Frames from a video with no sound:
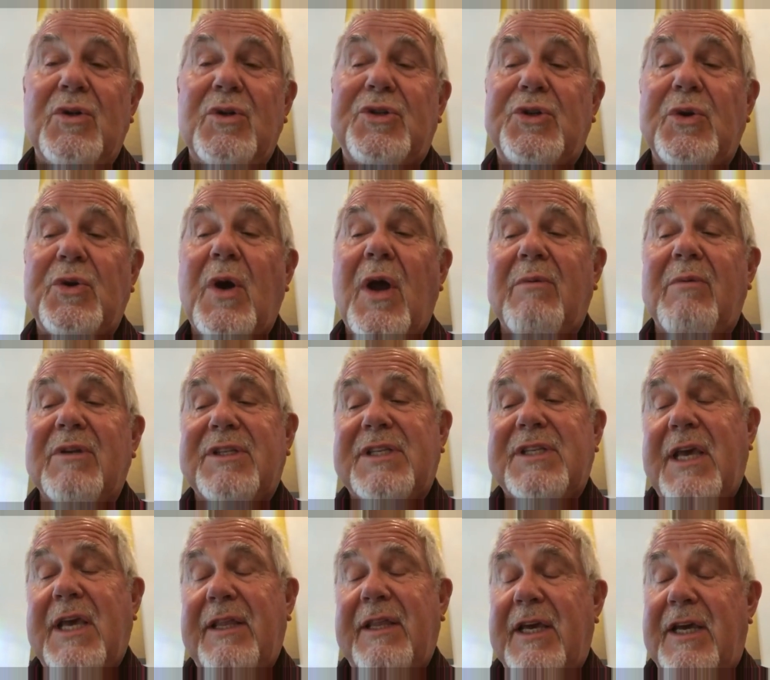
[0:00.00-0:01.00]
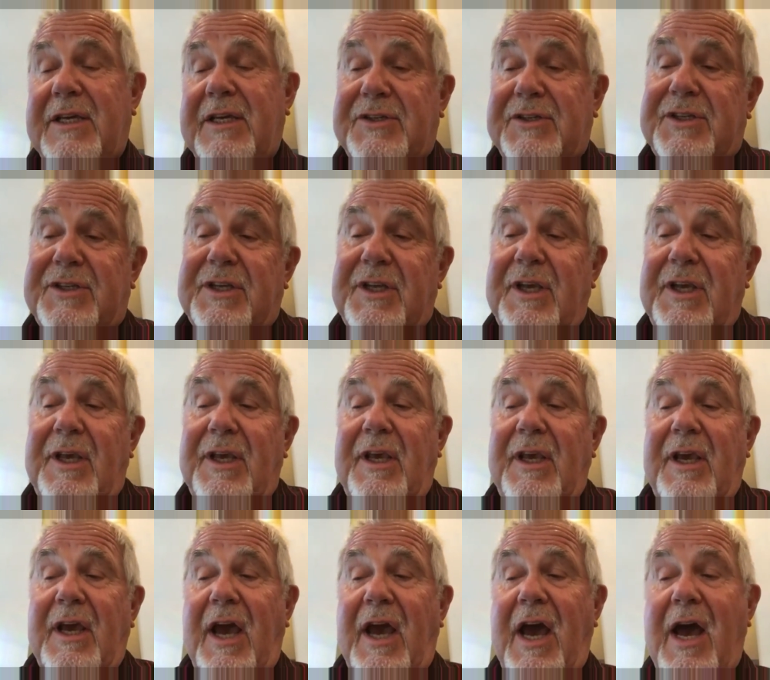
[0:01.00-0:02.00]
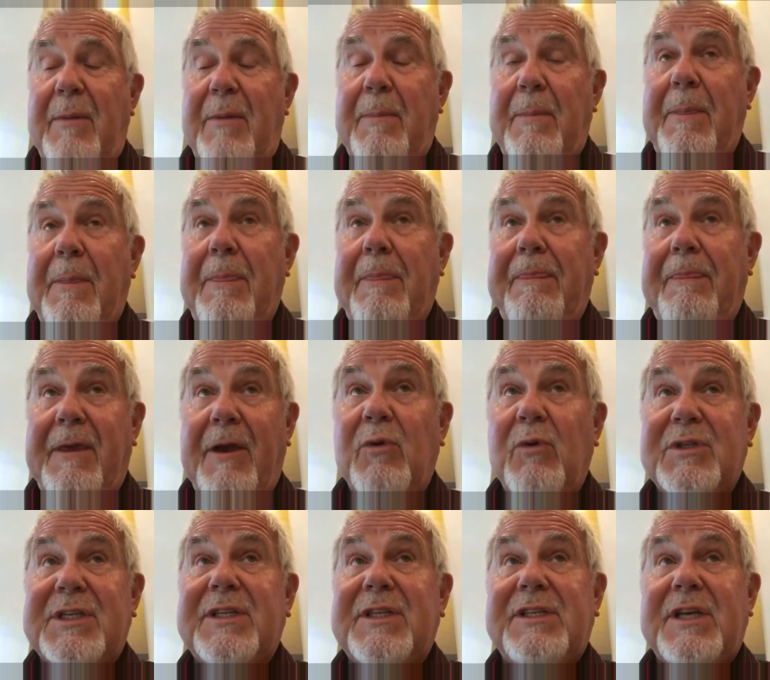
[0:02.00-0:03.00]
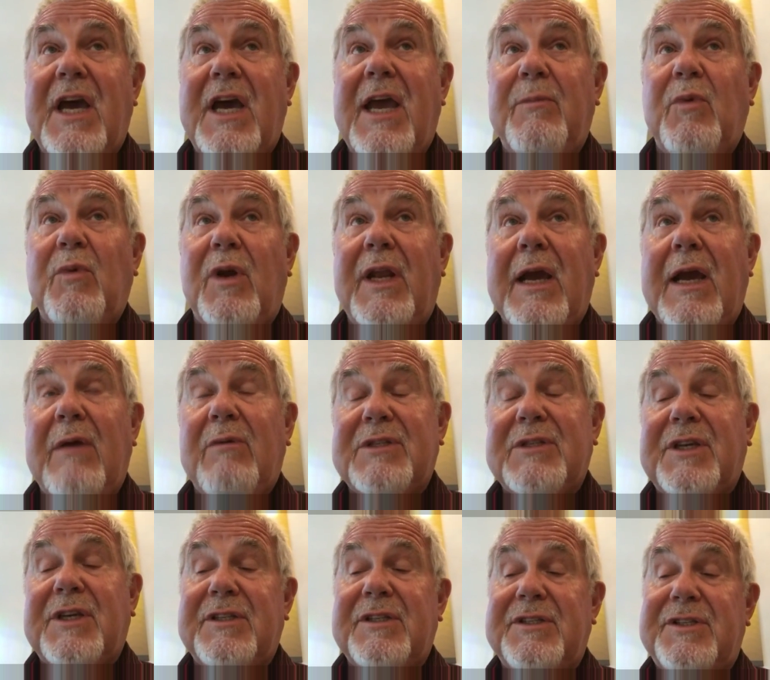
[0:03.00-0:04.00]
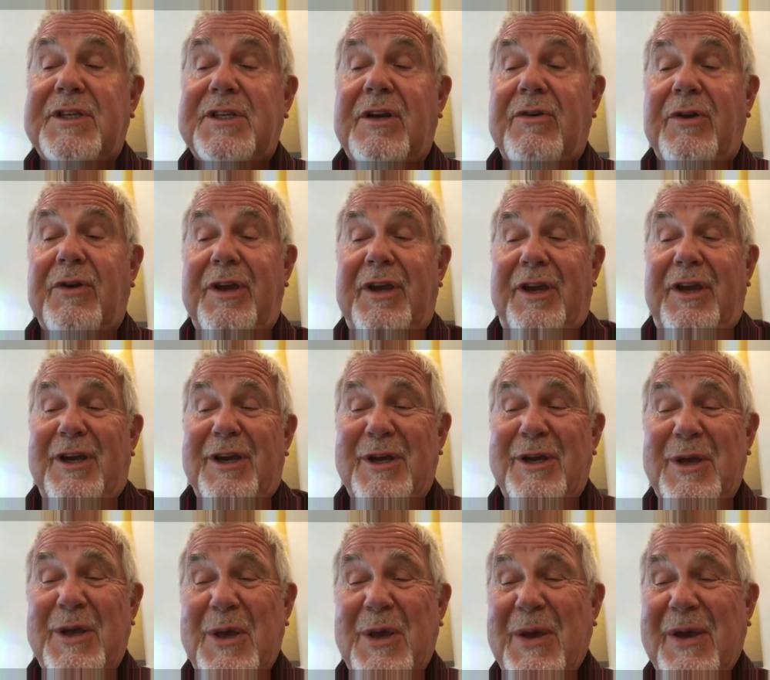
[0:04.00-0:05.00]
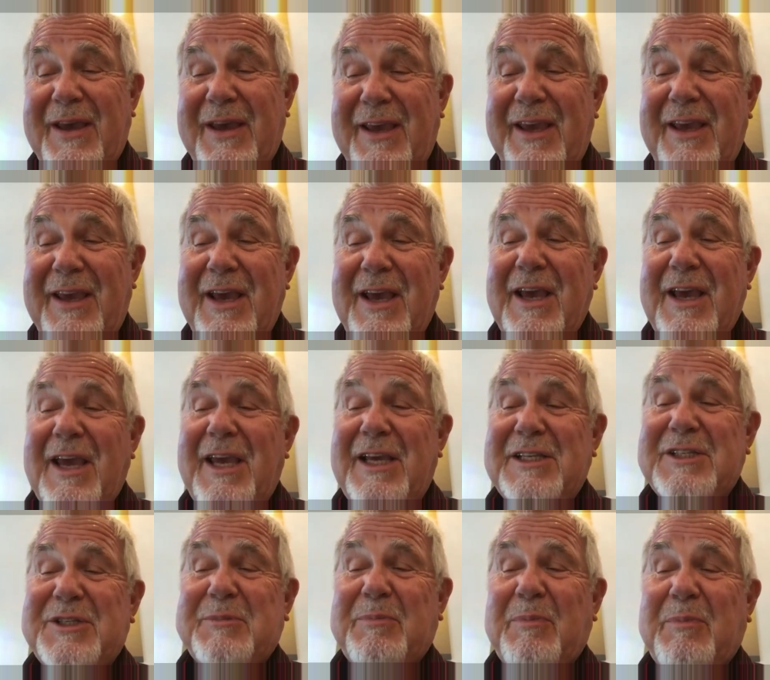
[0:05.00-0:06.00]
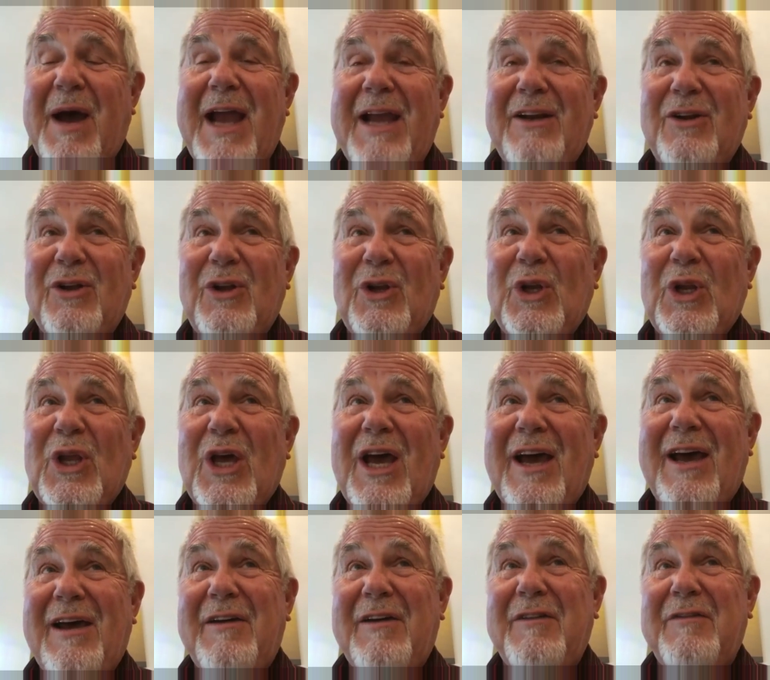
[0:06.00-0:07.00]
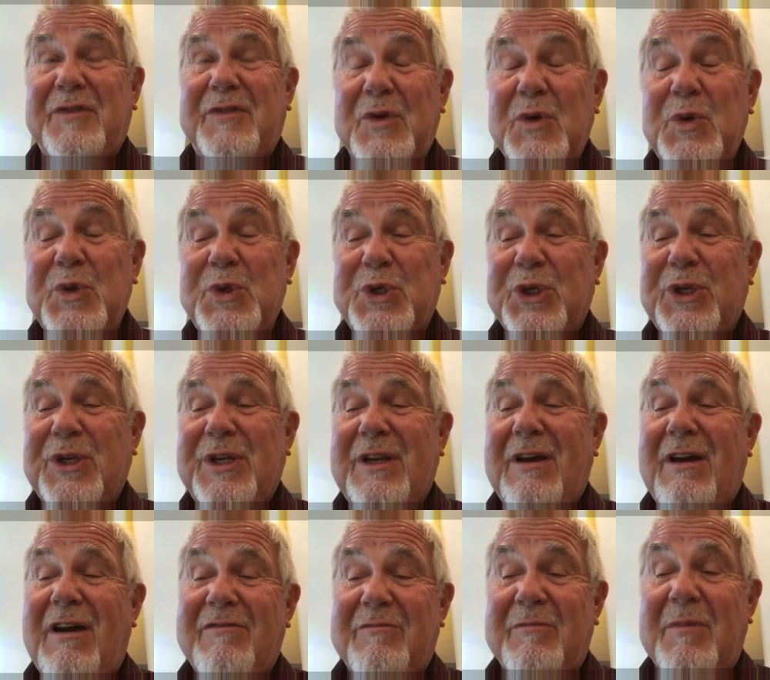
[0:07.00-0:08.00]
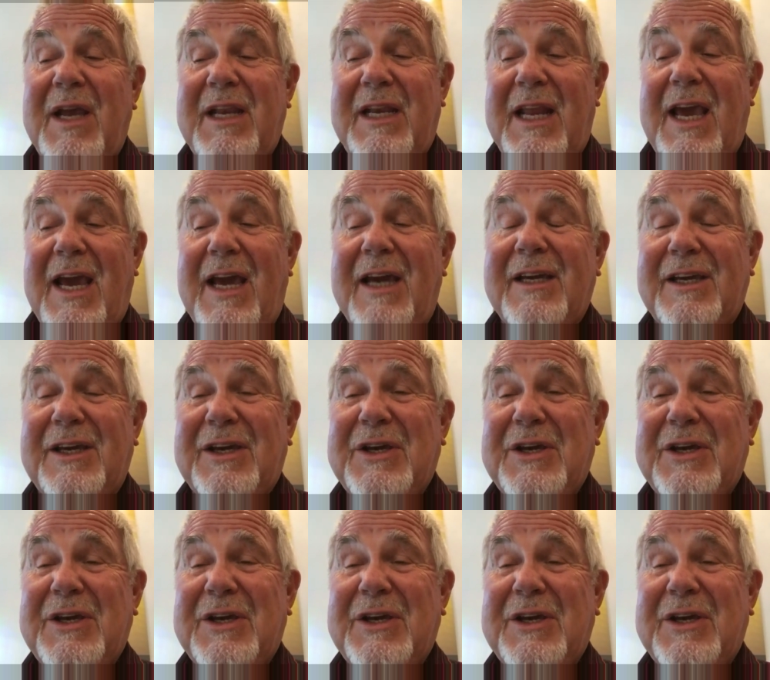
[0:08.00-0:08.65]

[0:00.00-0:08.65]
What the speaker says: Sue, I would say this. There was a time when I was considering a spinal fusion of my neck